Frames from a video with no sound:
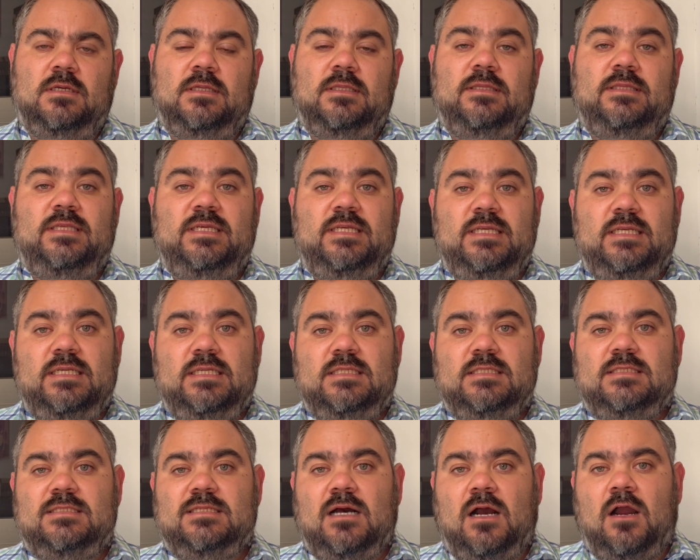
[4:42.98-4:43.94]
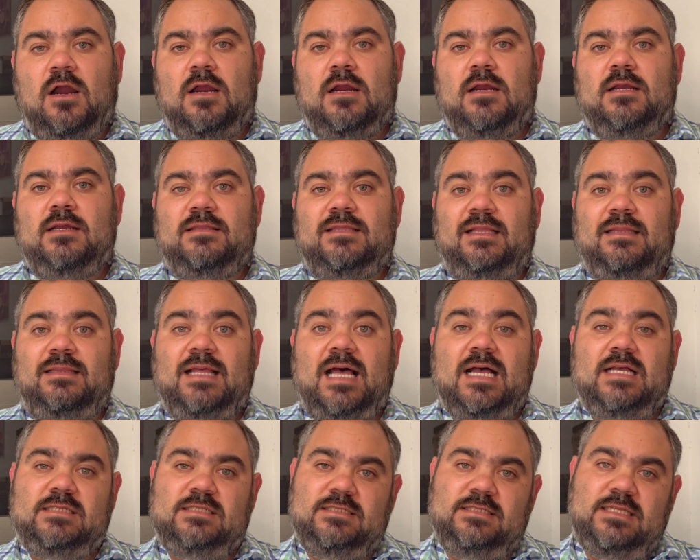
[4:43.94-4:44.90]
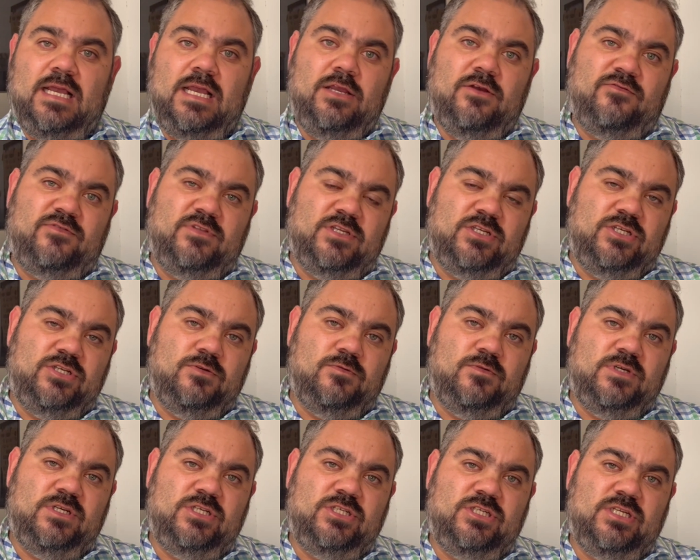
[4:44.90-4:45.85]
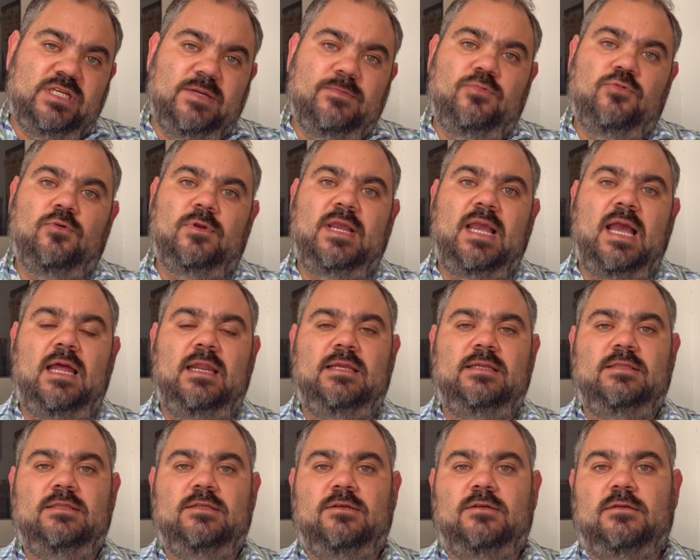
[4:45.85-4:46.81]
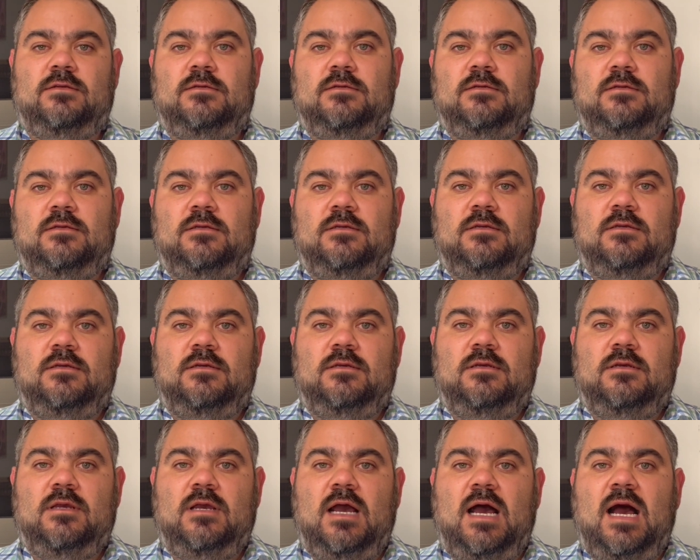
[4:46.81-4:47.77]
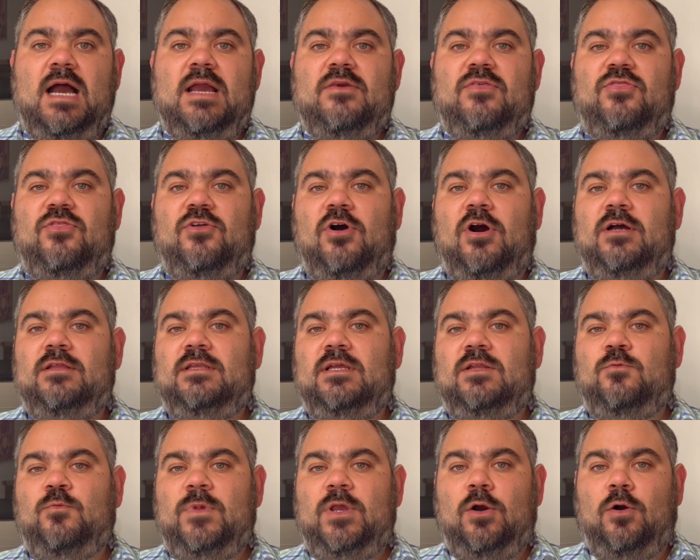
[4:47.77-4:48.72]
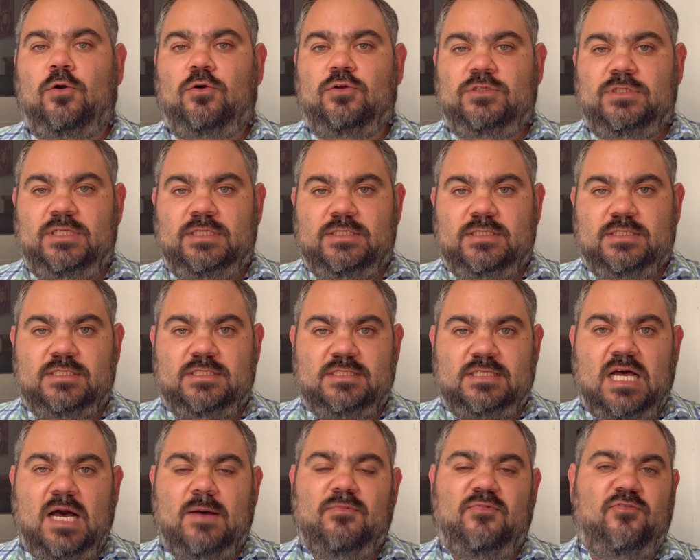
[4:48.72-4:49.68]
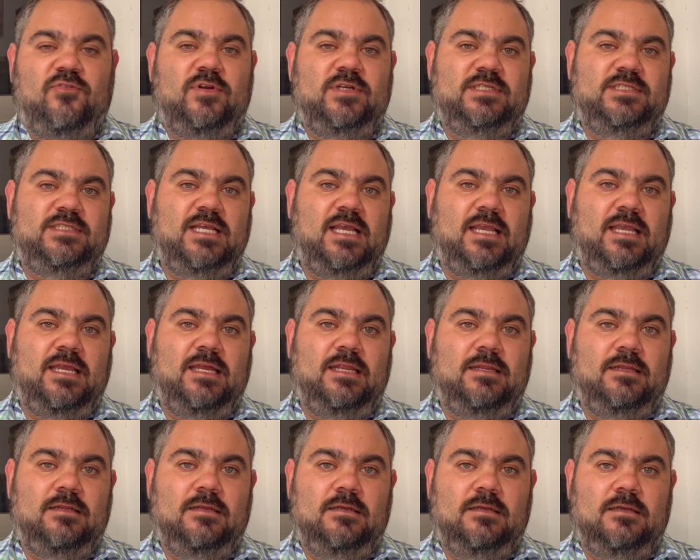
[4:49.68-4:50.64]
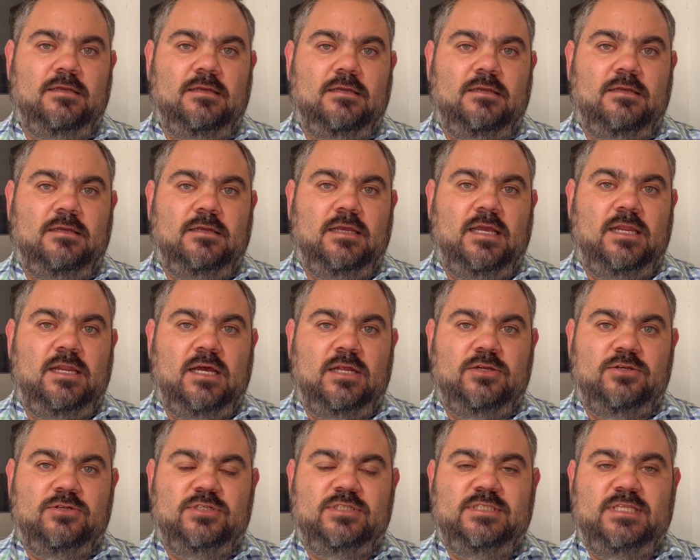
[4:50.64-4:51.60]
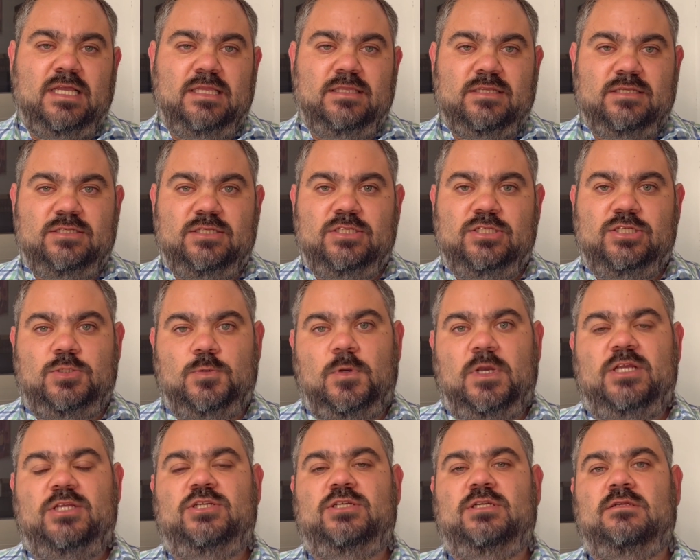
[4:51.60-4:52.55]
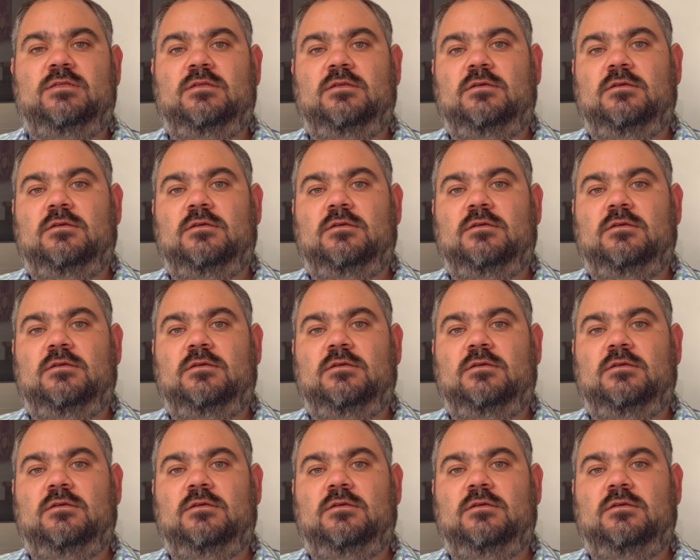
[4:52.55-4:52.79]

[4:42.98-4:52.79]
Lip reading: These are the last day of the Jewish Hebrew calendar. I thought that we all need to stop for a second and understand the situation.